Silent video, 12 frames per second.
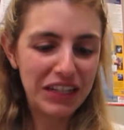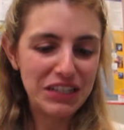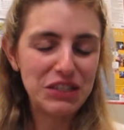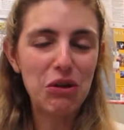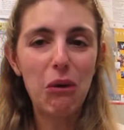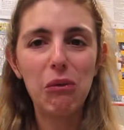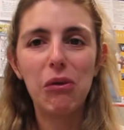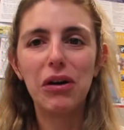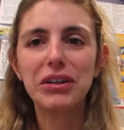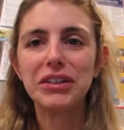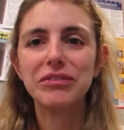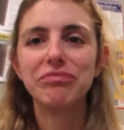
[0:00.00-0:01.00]
salt
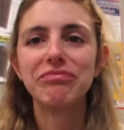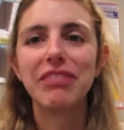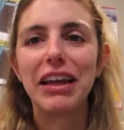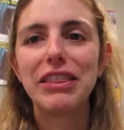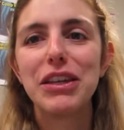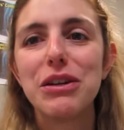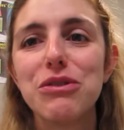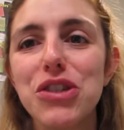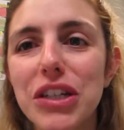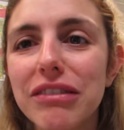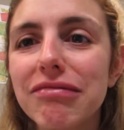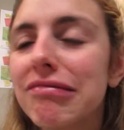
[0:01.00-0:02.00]
water, like the
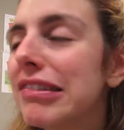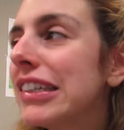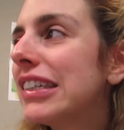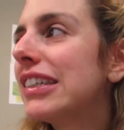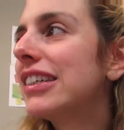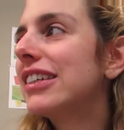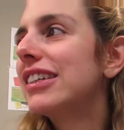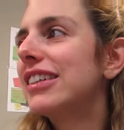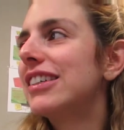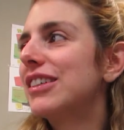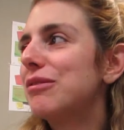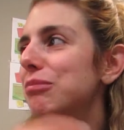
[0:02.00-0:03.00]
ocean,
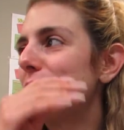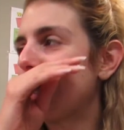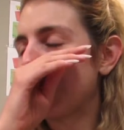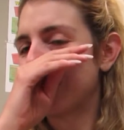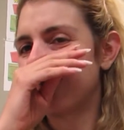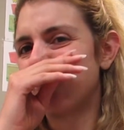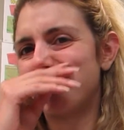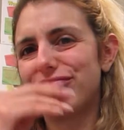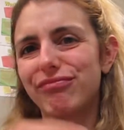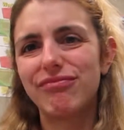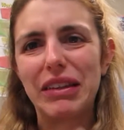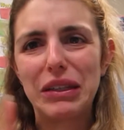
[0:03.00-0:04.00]
but like
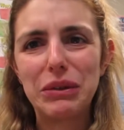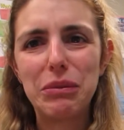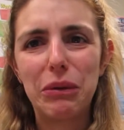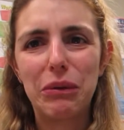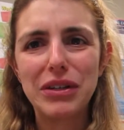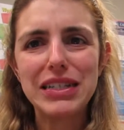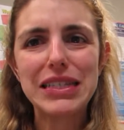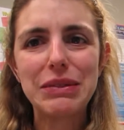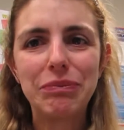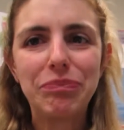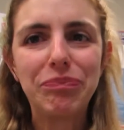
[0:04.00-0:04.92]
a little bit worse.